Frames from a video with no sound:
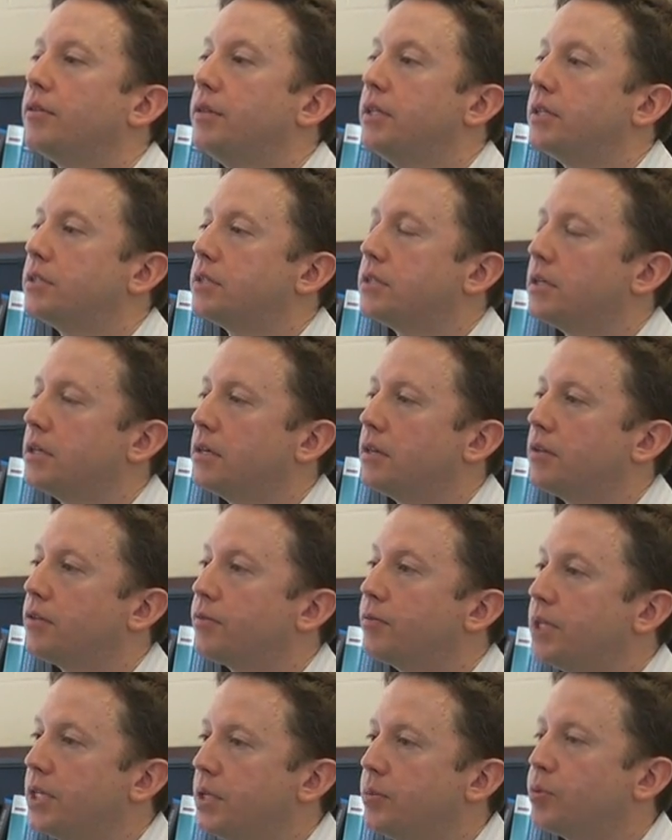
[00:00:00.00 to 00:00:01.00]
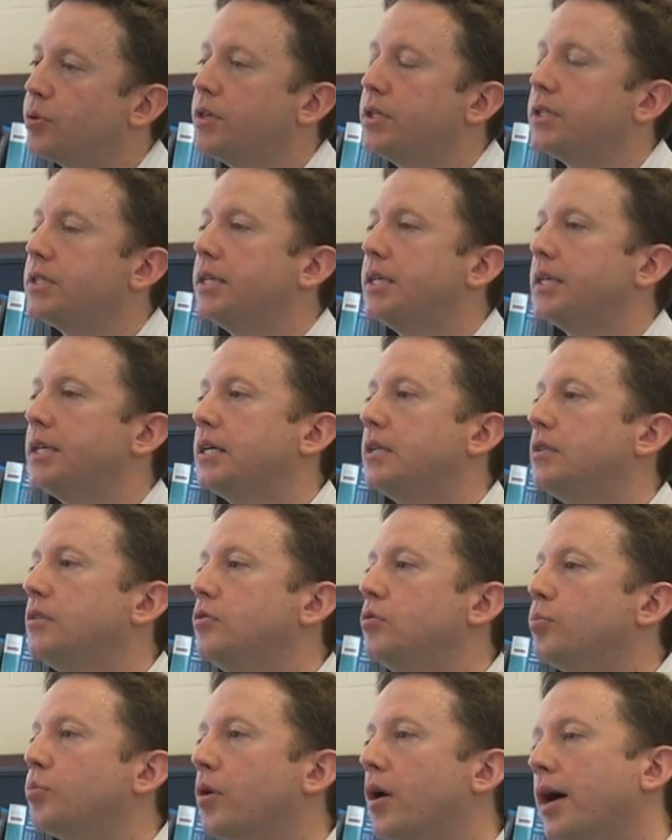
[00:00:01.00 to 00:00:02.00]
this 3D printing and
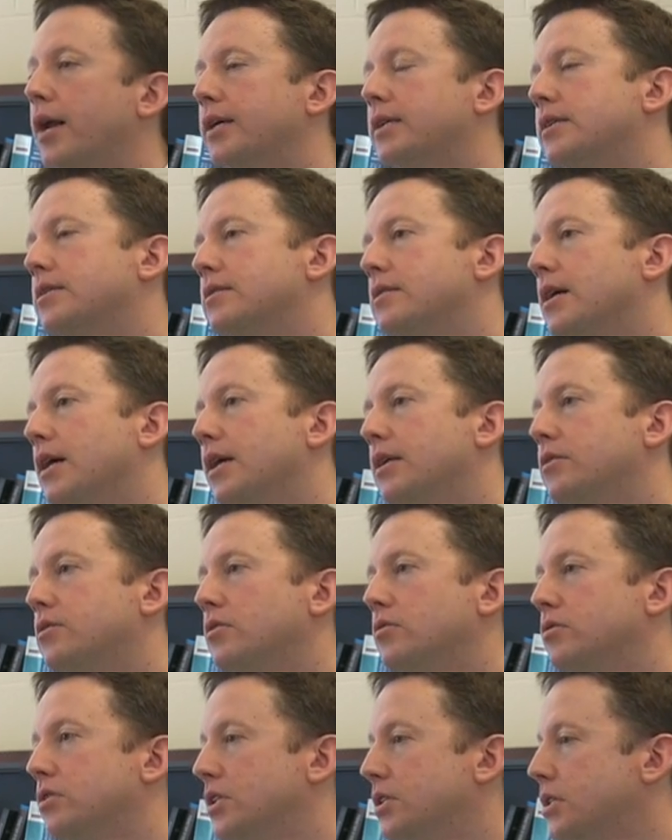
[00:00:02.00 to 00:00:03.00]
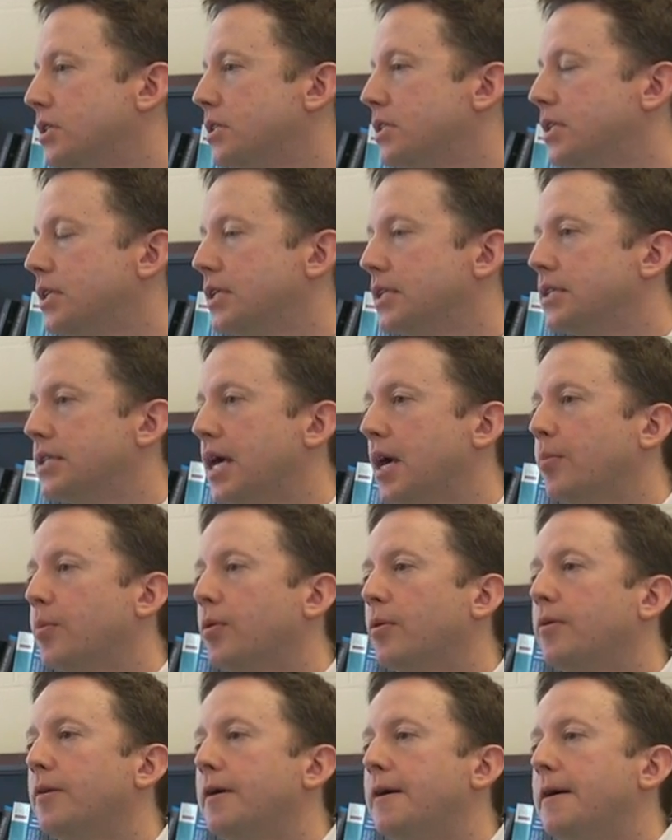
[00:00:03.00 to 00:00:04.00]
new product design. So just as an
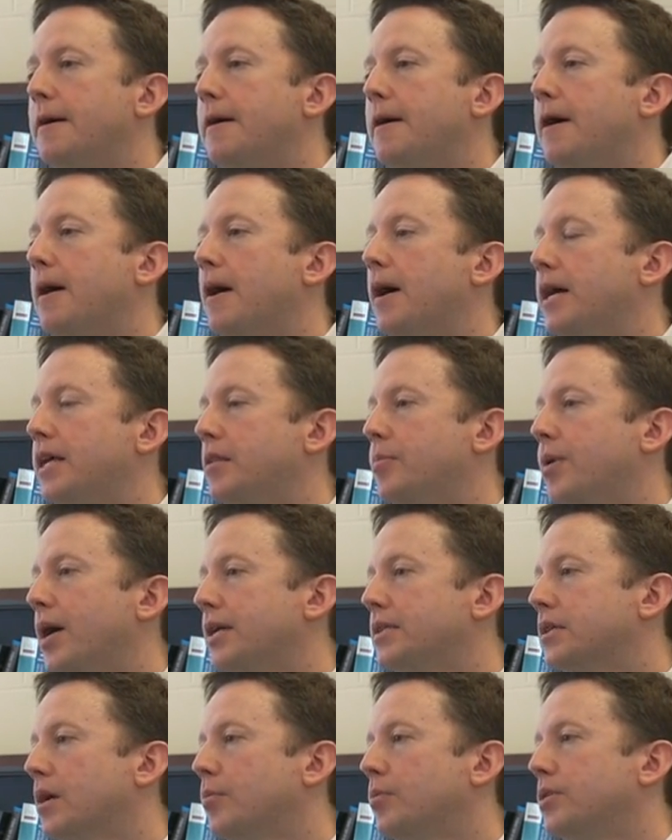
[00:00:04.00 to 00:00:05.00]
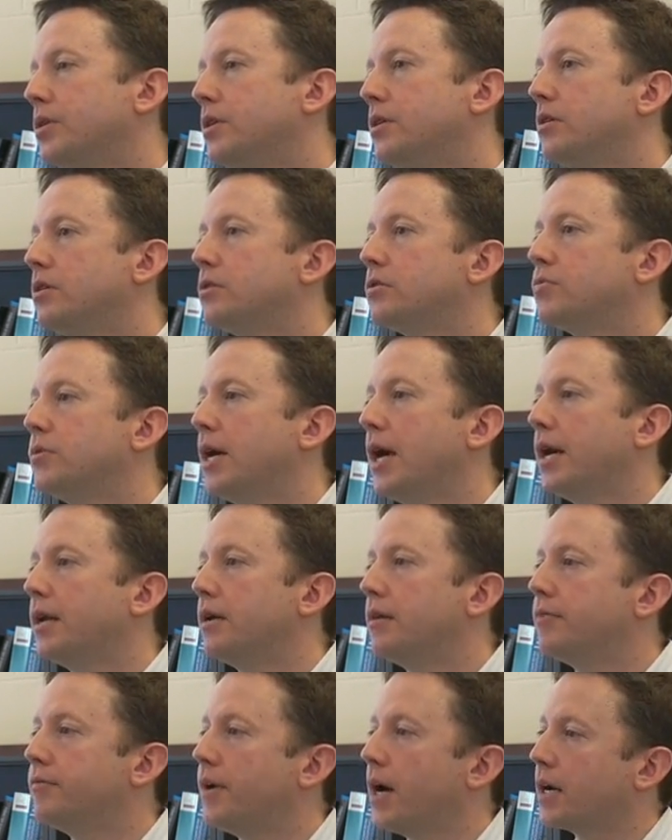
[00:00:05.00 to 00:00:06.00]
example, in the past couple of years, we had
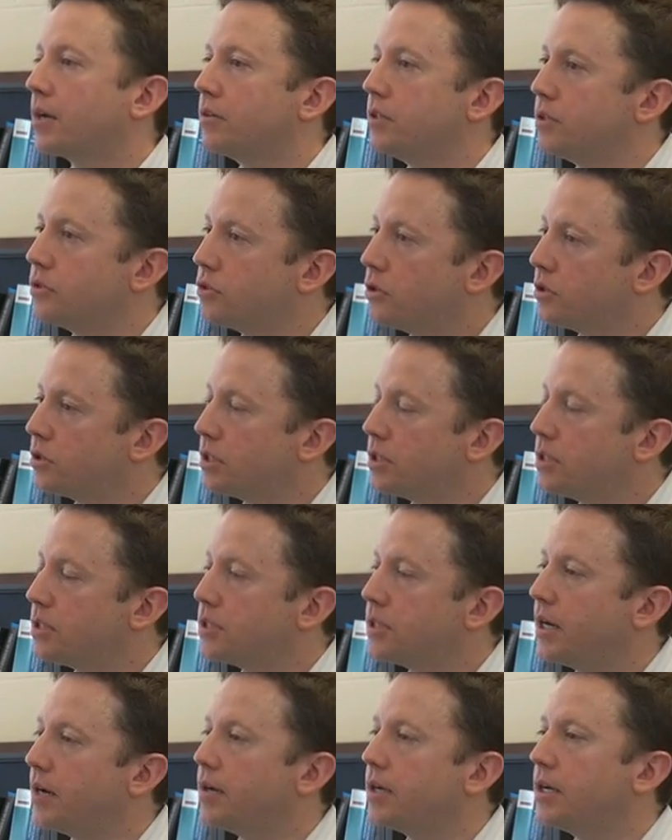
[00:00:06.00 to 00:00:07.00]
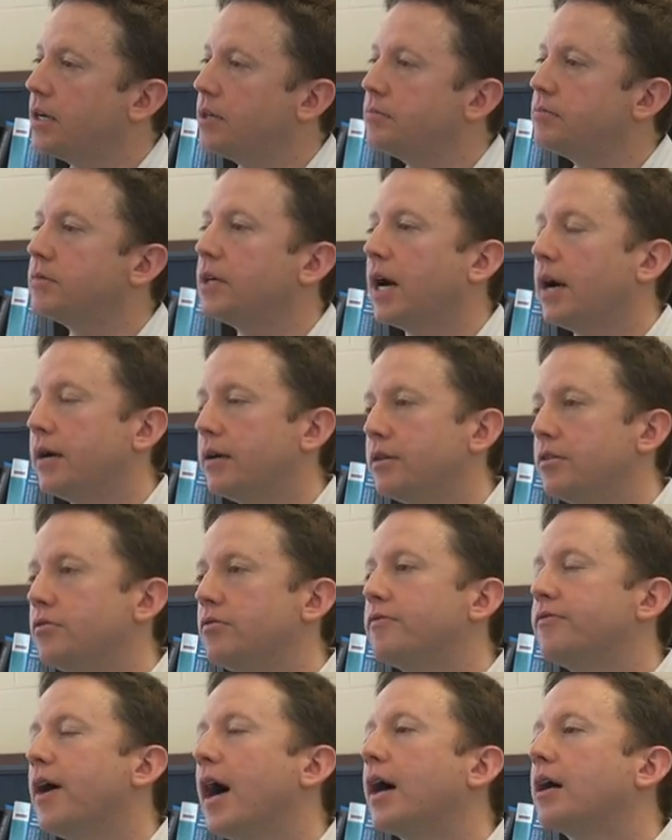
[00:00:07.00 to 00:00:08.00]
a faculty search in this area. We hired a new
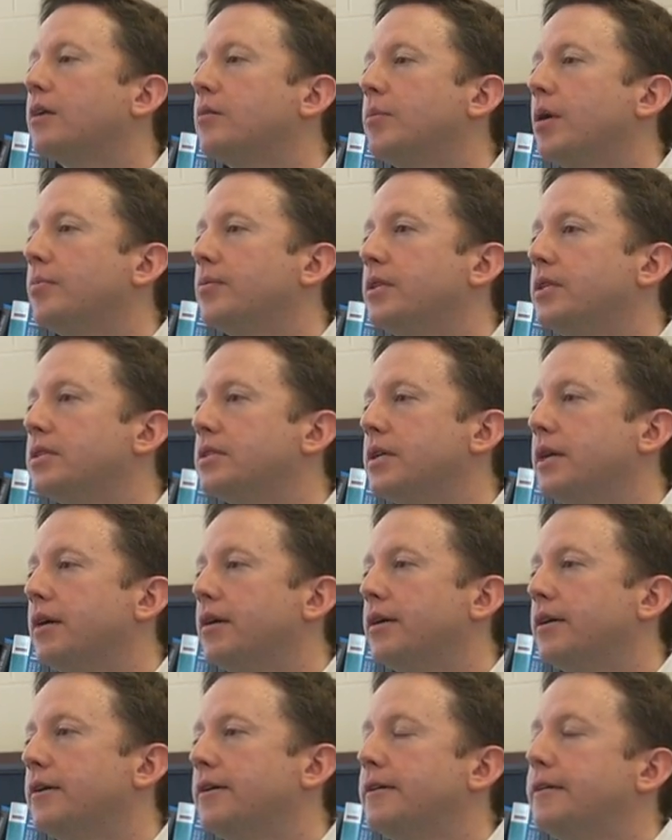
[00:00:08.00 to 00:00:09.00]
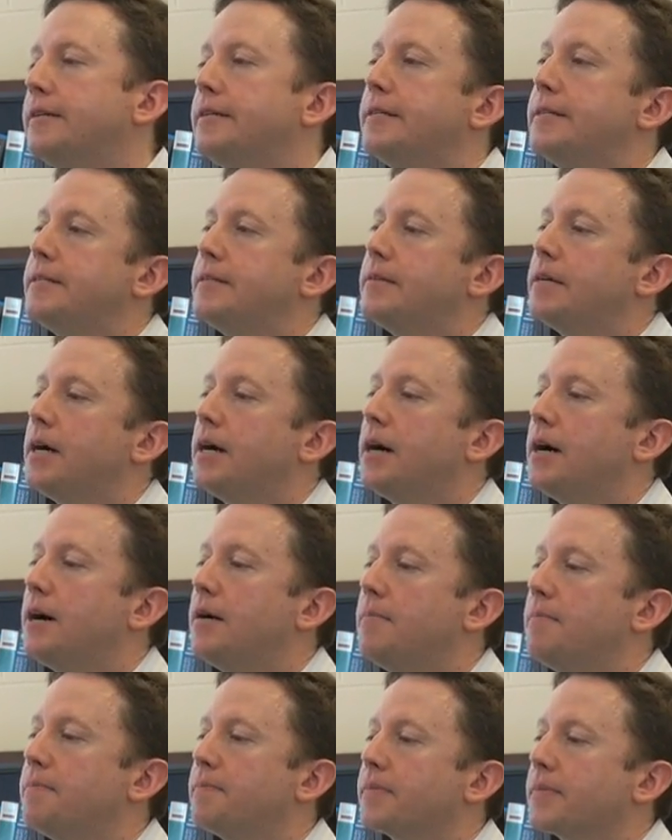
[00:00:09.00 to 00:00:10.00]
faculty member in this area.
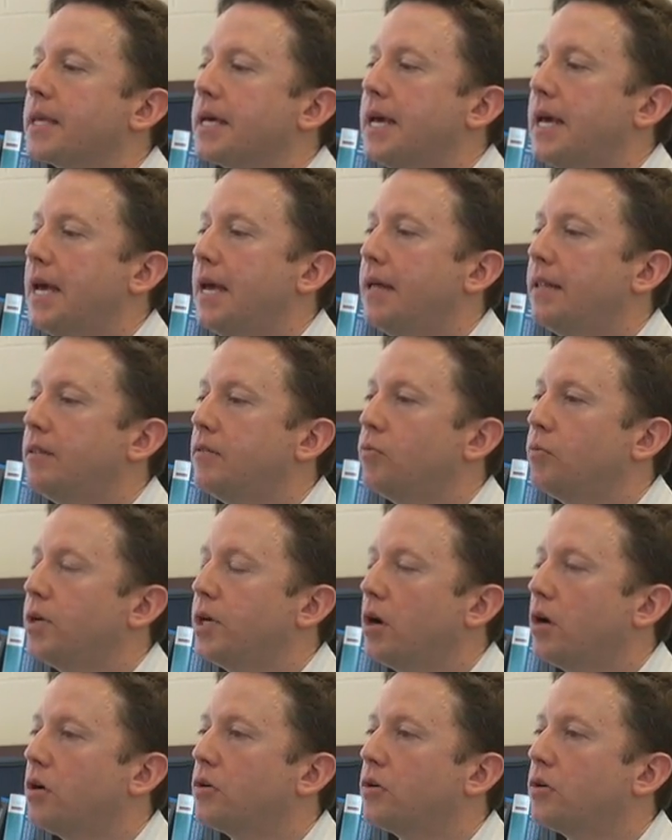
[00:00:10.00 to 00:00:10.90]
And we